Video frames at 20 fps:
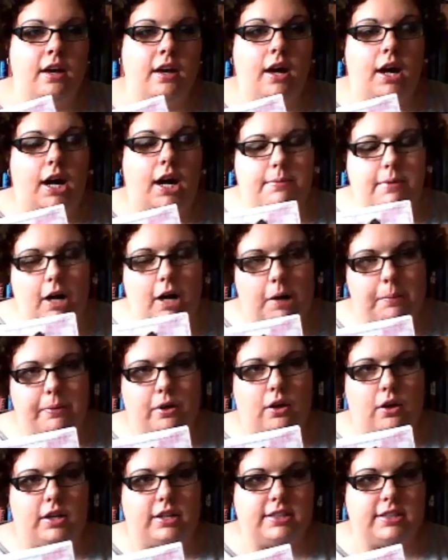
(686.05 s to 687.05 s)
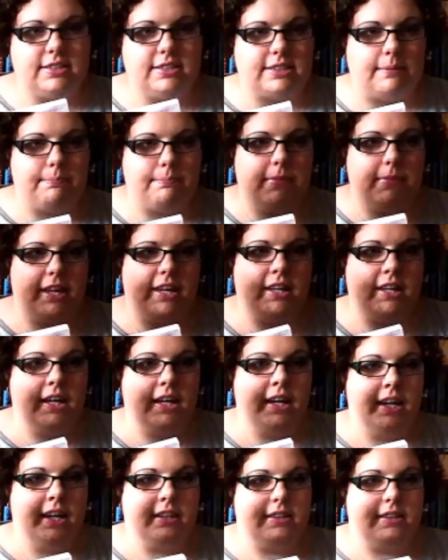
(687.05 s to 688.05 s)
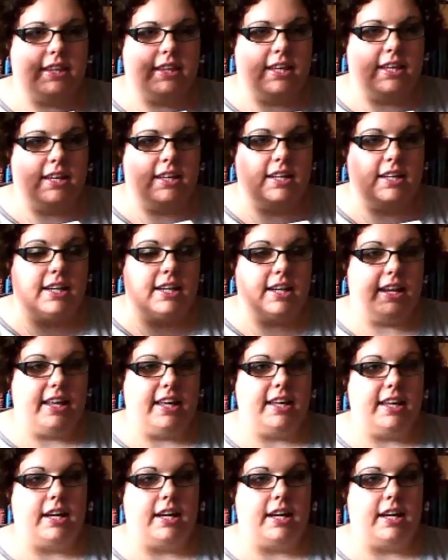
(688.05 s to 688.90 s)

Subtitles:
HarperCollins sent me The Elite,